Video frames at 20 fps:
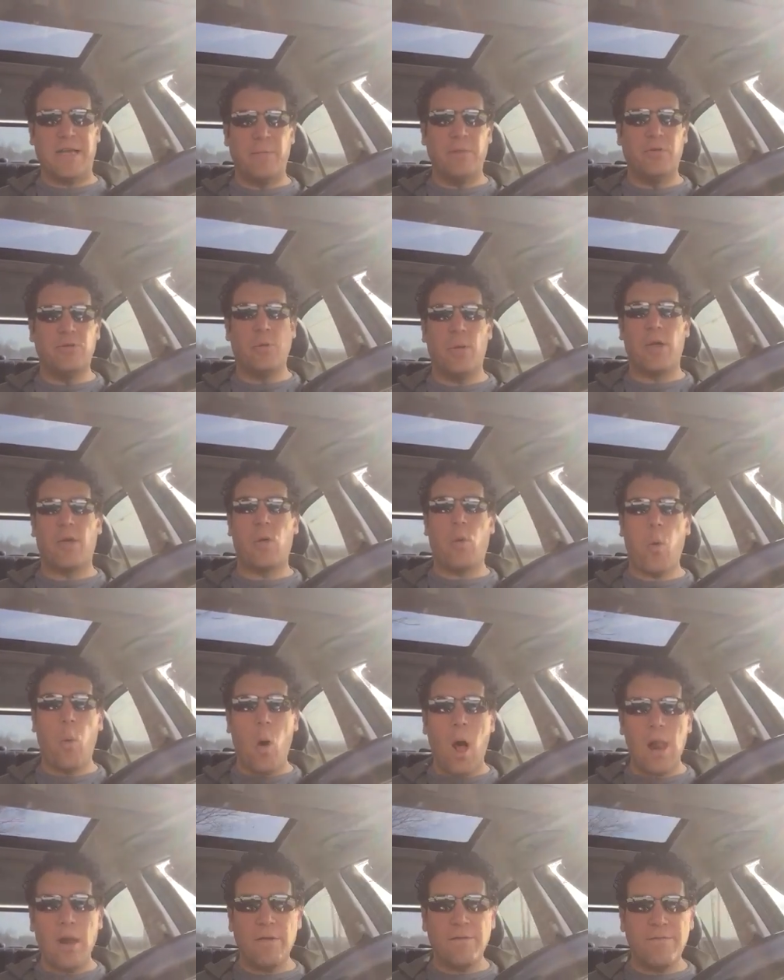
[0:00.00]
I went to a
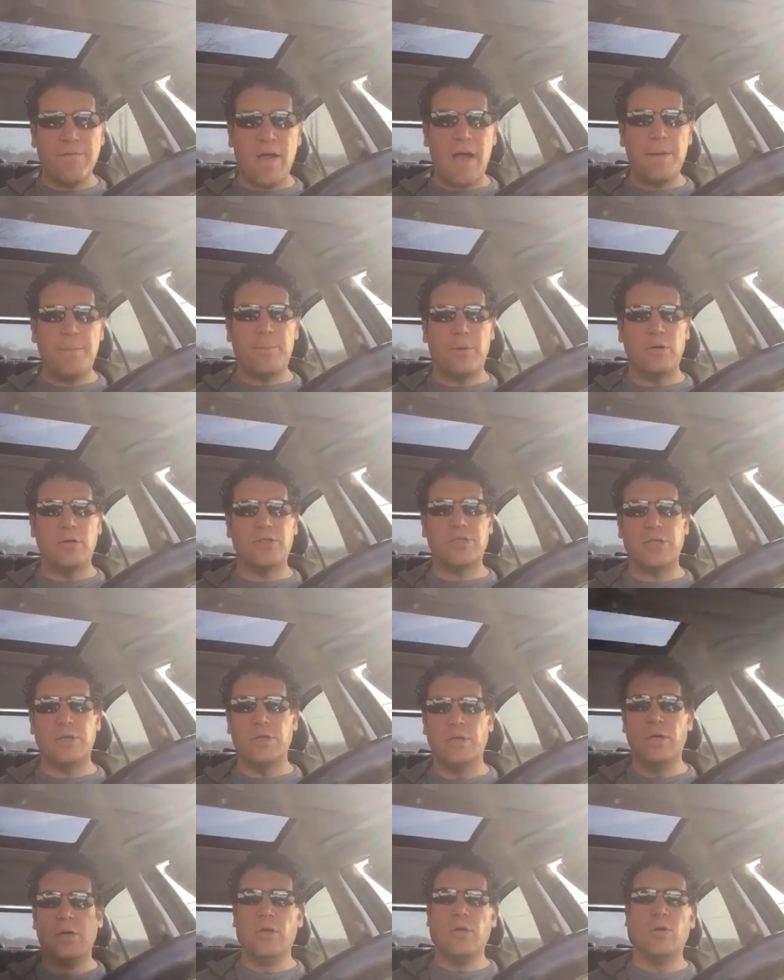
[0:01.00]
qualified
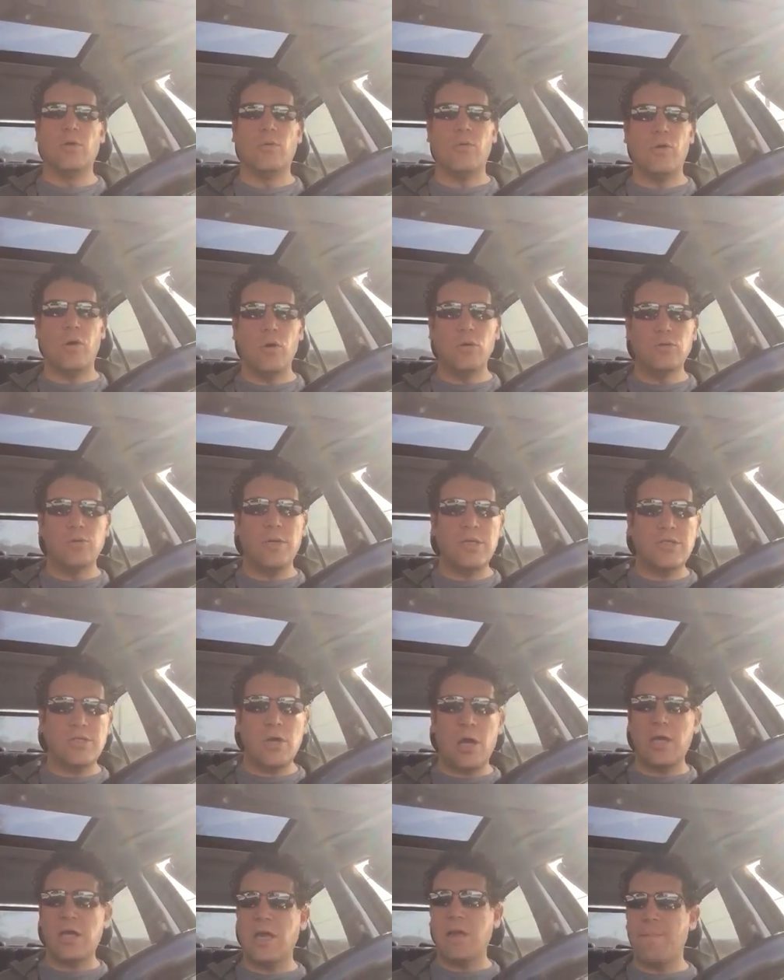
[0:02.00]
person who knows what he's
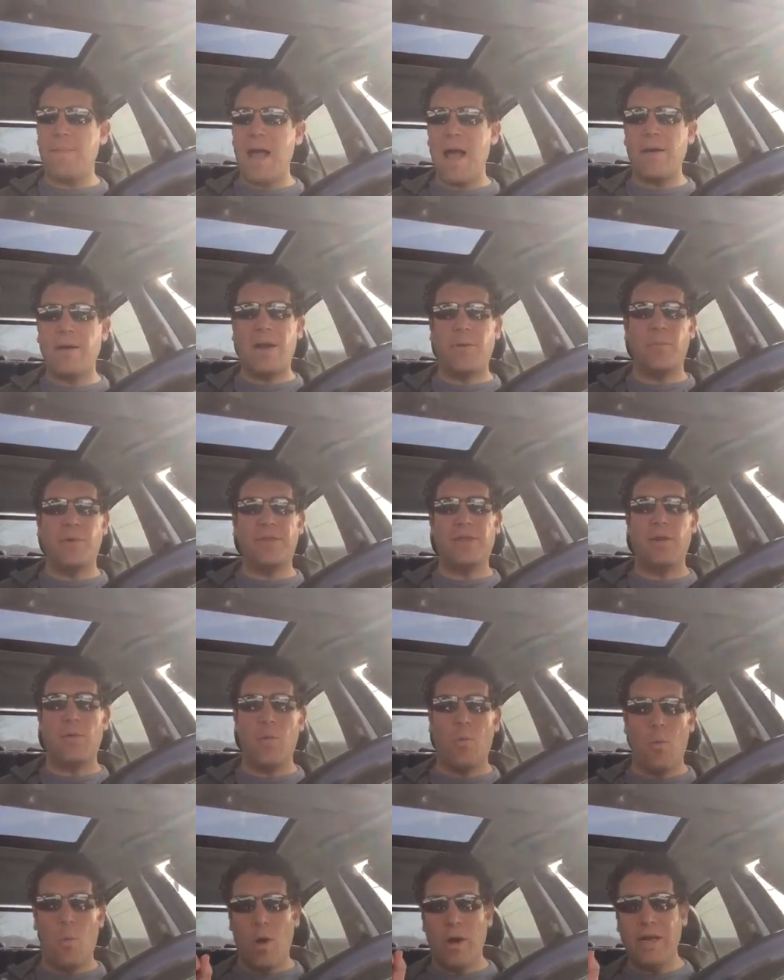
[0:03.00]
talking about, and
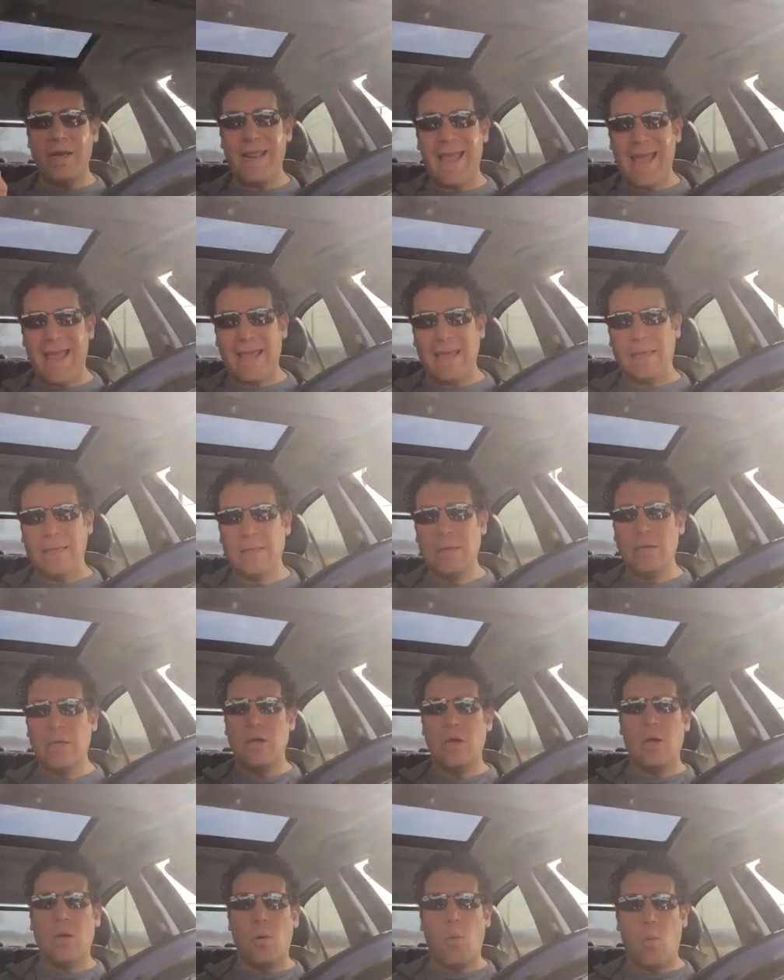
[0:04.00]
within one day,
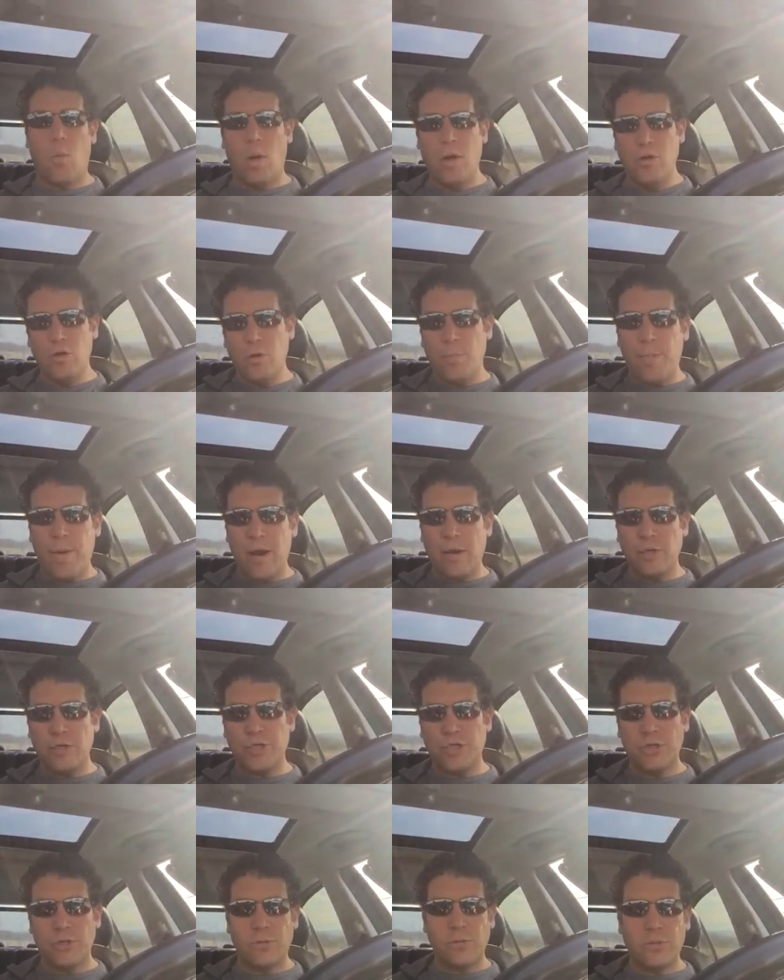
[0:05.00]
one new pair of
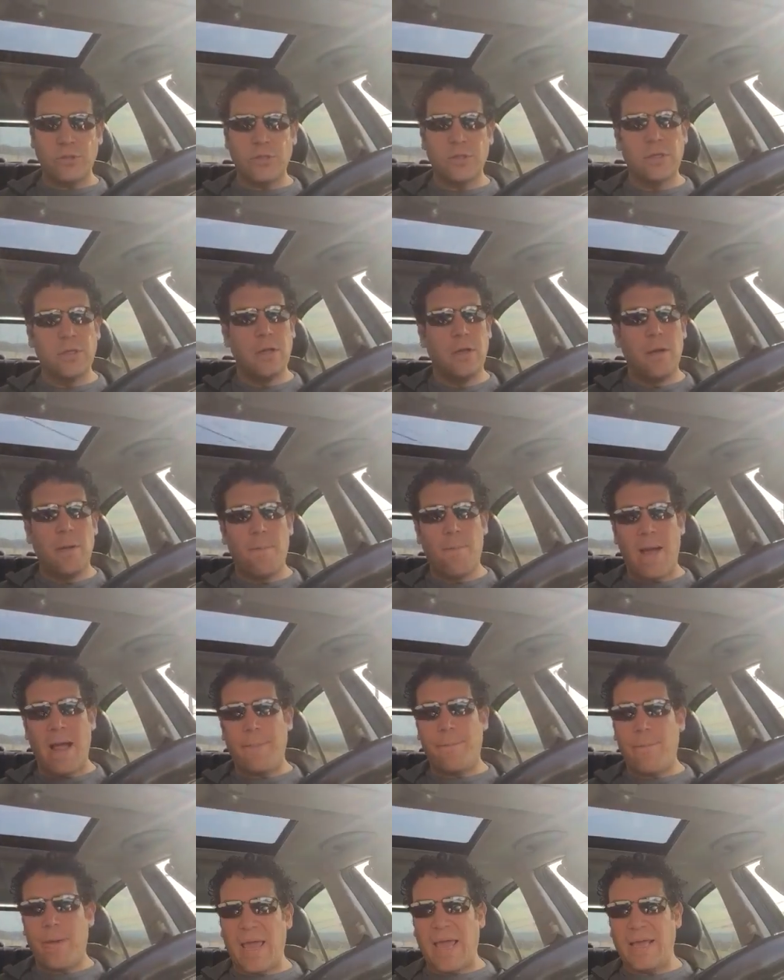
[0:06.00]
shoes,
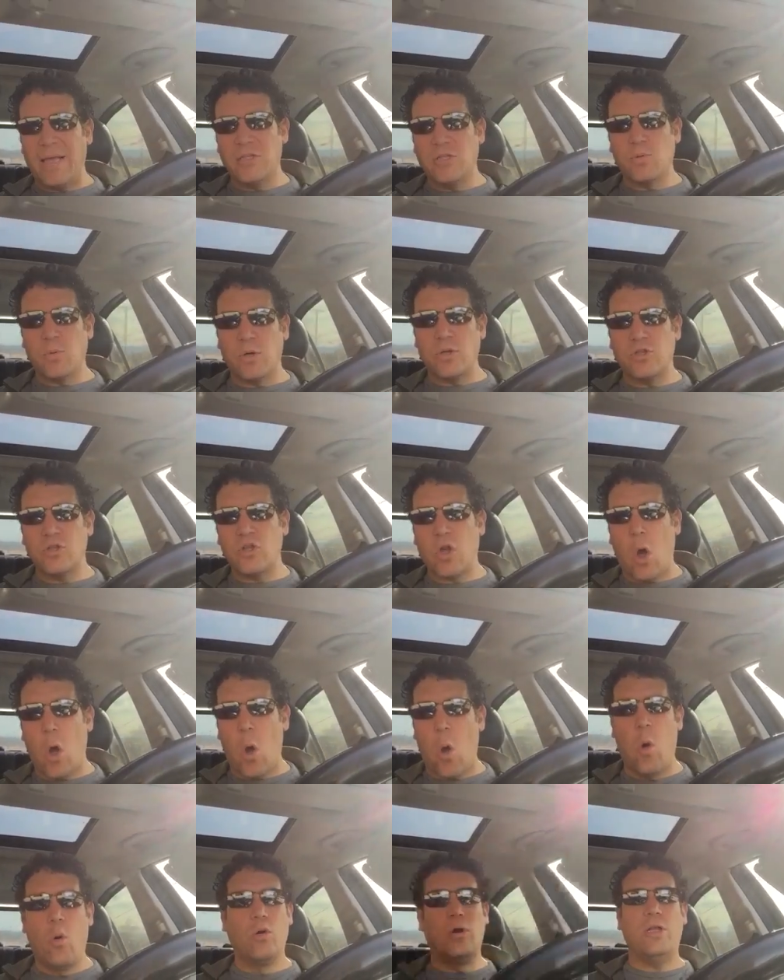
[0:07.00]
my pains were
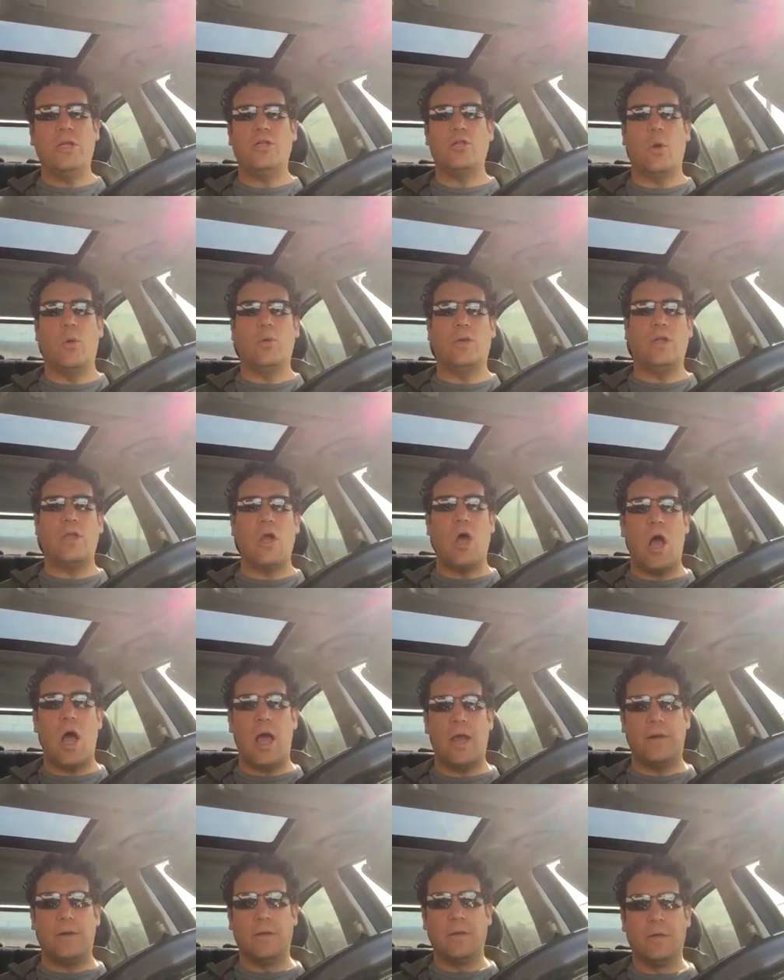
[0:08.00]
totally, totally
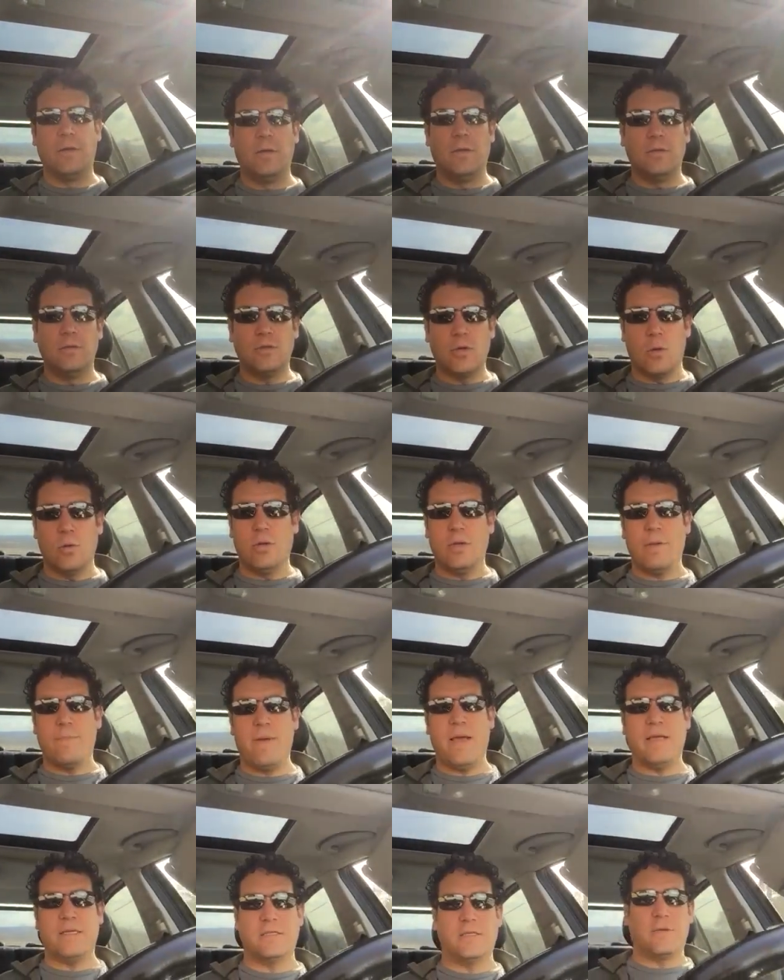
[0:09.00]
gone. Totally
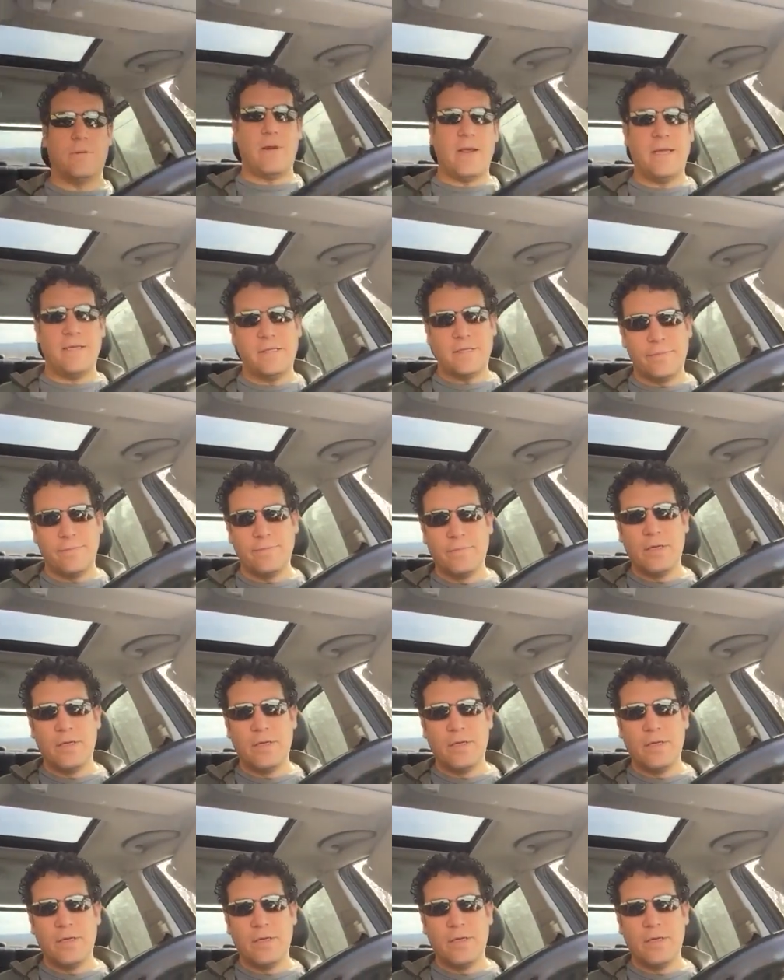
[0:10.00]
amazing, right?